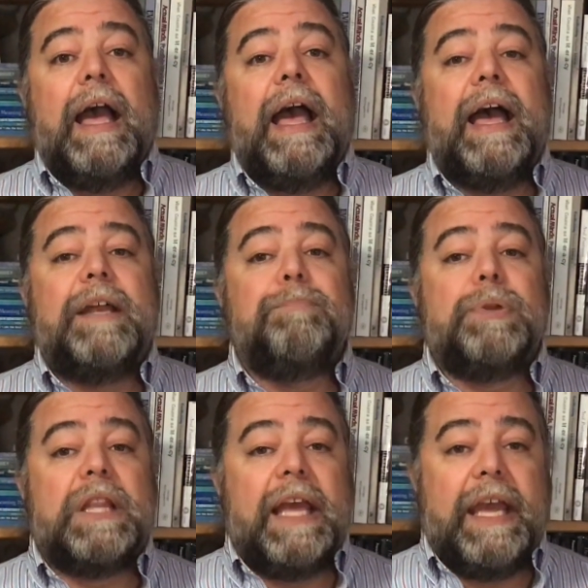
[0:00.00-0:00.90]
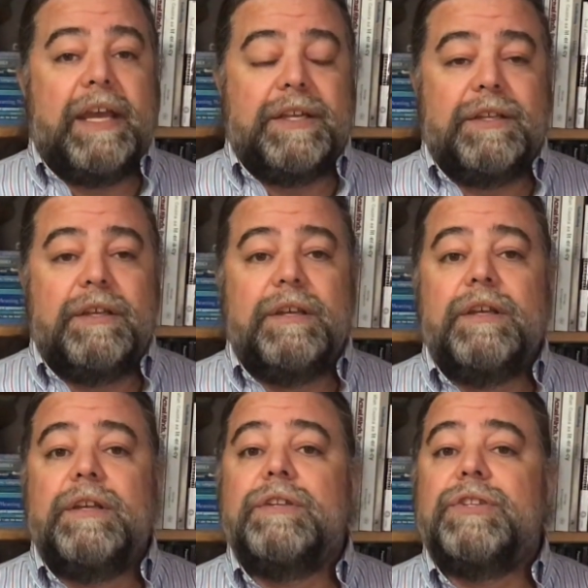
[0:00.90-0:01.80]
had planned
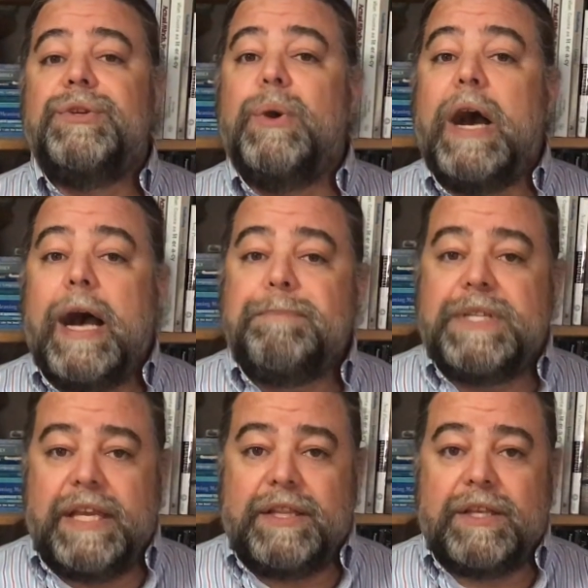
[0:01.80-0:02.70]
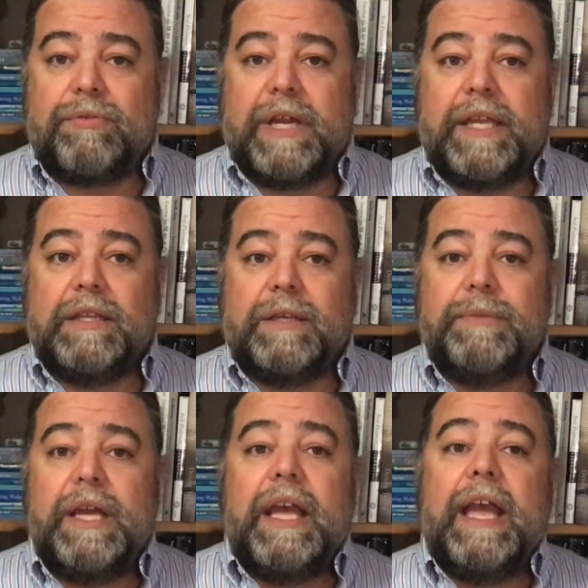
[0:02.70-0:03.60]
to update the curriculum
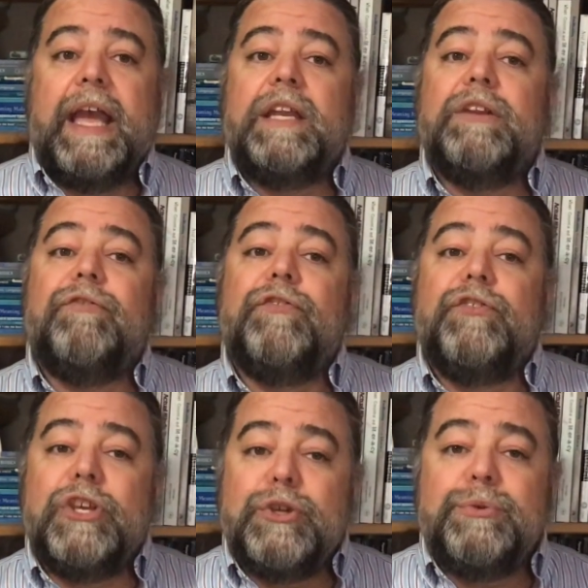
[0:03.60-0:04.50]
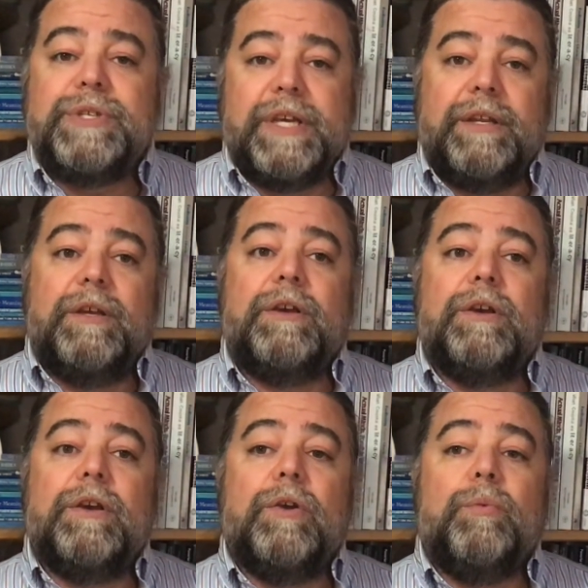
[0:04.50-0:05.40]
and infuse it
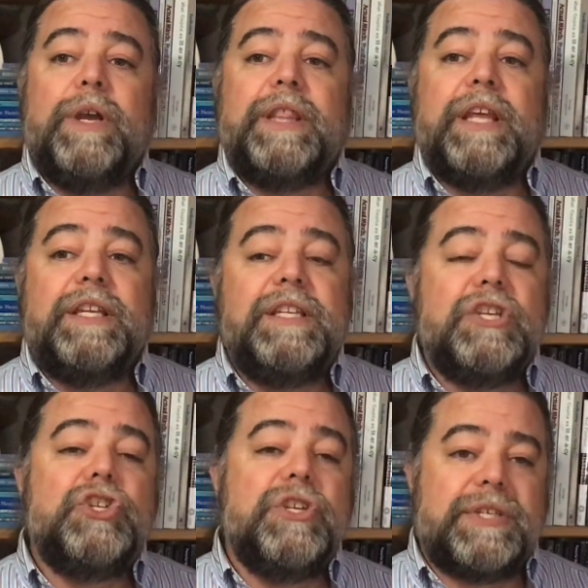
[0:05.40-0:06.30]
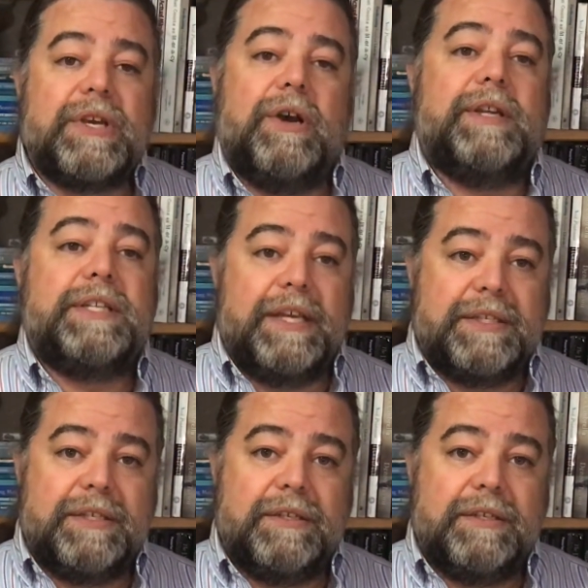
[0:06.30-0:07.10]
with Indigenous content.